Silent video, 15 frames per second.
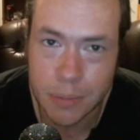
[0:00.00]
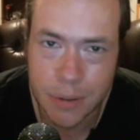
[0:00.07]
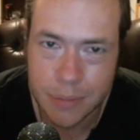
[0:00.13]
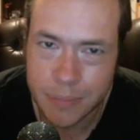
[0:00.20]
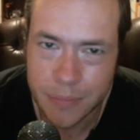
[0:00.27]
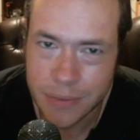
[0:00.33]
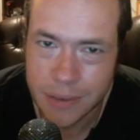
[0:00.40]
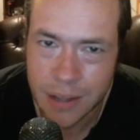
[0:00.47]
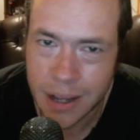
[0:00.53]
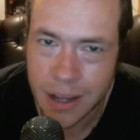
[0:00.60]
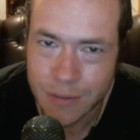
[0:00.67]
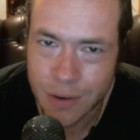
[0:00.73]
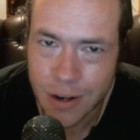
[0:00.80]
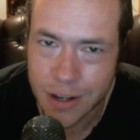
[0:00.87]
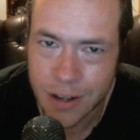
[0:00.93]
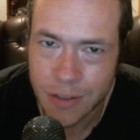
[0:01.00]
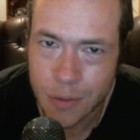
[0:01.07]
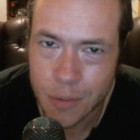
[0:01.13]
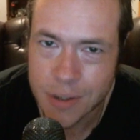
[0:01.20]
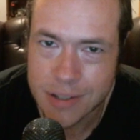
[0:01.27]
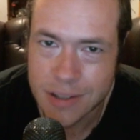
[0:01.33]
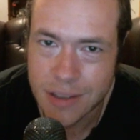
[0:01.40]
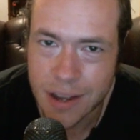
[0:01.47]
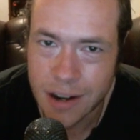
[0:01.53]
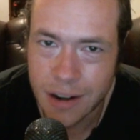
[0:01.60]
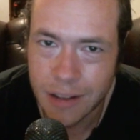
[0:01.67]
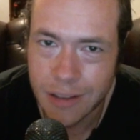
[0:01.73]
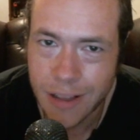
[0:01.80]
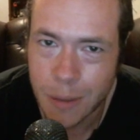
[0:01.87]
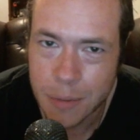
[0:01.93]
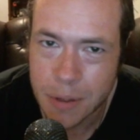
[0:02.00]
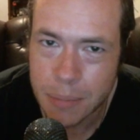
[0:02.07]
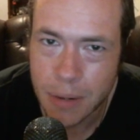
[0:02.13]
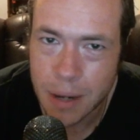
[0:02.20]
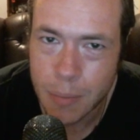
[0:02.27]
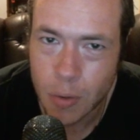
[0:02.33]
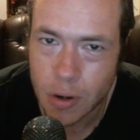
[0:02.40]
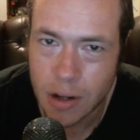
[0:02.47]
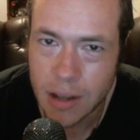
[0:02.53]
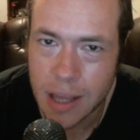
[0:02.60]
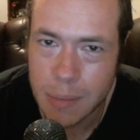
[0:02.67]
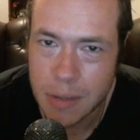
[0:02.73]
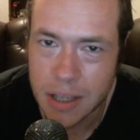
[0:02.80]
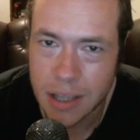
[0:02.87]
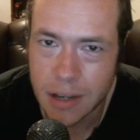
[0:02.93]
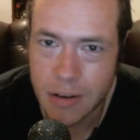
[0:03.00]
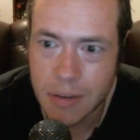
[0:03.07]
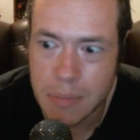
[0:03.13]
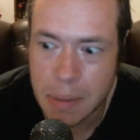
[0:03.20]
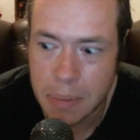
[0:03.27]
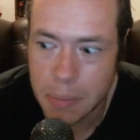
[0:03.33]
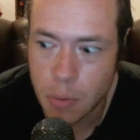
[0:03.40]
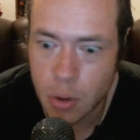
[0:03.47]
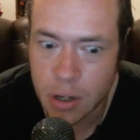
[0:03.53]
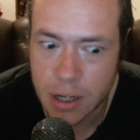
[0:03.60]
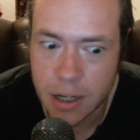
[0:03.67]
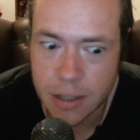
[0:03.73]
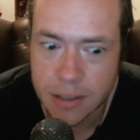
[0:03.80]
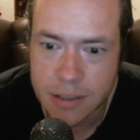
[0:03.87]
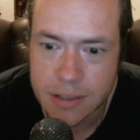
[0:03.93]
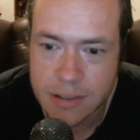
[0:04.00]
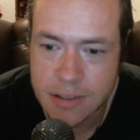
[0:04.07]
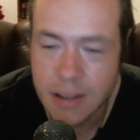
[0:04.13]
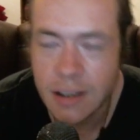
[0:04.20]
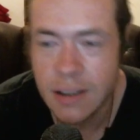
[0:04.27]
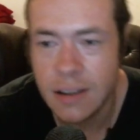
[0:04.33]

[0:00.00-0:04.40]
but not for any other reason than it'll allow me to buy more climbing gear and maybe more guns.